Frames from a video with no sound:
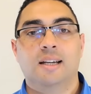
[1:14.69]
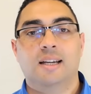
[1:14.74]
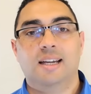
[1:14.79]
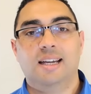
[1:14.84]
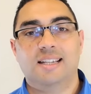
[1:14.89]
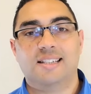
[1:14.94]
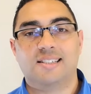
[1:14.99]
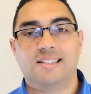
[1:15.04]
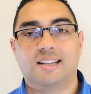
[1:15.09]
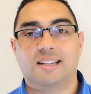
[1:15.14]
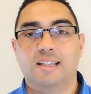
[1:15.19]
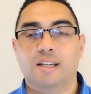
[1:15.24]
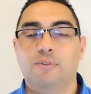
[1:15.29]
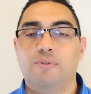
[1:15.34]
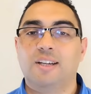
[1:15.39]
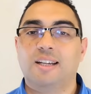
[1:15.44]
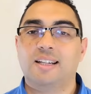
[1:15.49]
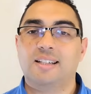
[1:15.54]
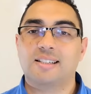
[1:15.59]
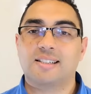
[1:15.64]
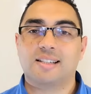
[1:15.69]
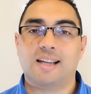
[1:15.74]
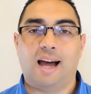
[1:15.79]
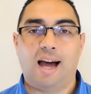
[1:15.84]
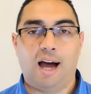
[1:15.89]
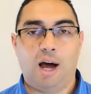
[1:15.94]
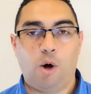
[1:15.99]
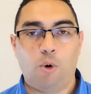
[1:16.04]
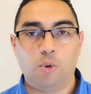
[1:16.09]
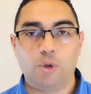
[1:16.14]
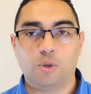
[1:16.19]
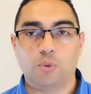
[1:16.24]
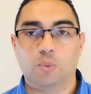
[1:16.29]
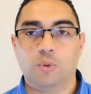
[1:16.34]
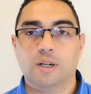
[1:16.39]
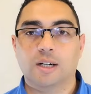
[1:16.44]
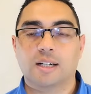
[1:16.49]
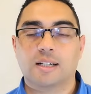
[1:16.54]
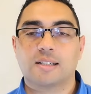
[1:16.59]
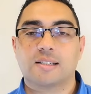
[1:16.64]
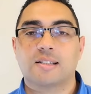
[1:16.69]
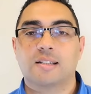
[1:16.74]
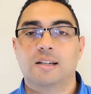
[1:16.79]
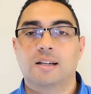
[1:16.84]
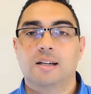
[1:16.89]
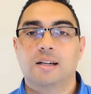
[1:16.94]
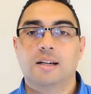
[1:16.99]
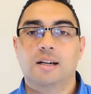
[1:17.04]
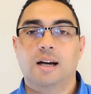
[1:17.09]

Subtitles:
its significance, how it works,